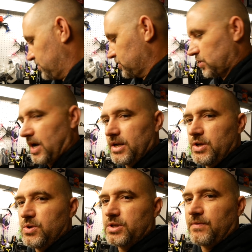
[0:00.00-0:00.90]
trying to
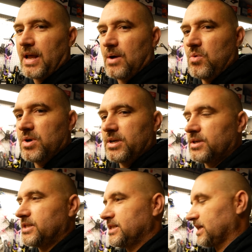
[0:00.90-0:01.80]
use Flightone,
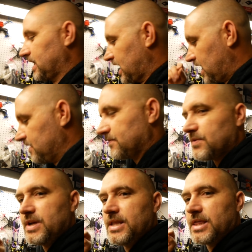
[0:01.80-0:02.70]
because it's like
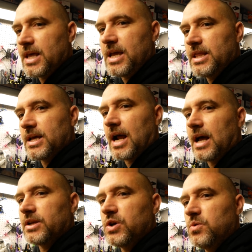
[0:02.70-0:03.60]
everything that I
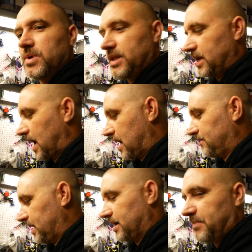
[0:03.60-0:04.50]
do with it, I've
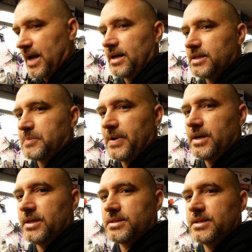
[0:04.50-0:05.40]
had a bad
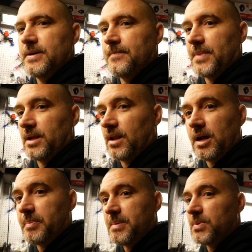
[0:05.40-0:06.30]
experience, and a
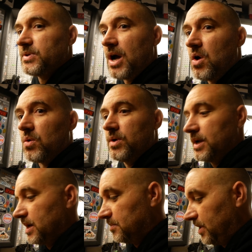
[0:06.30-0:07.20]
lot of people don't.
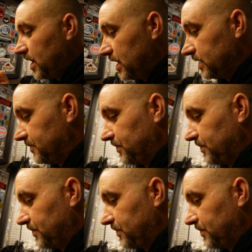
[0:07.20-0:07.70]
But